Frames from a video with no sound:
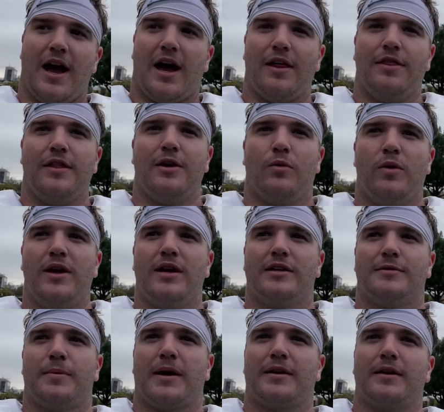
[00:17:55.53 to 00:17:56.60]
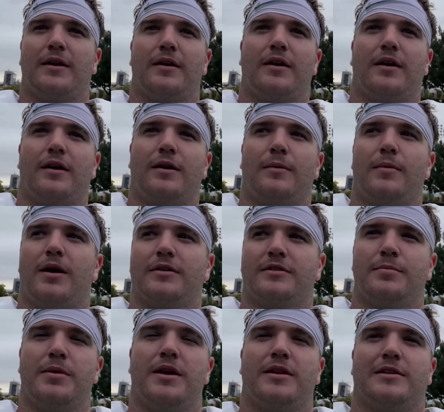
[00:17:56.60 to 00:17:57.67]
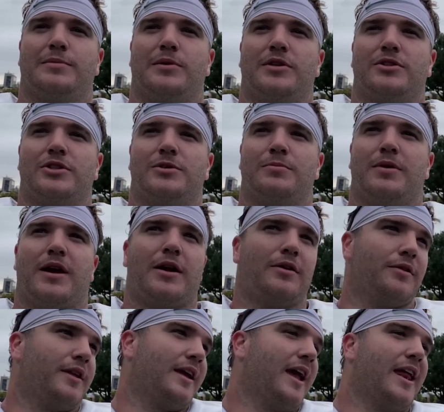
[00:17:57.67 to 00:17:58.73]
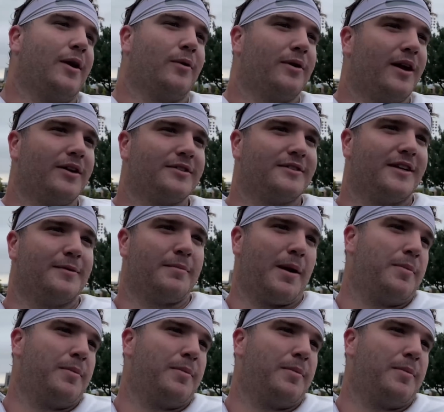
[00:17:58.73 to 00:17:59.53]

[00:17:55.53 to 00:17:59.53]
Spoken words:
Yeah, I think we expected us to be in this position, but I don't think anyone else did.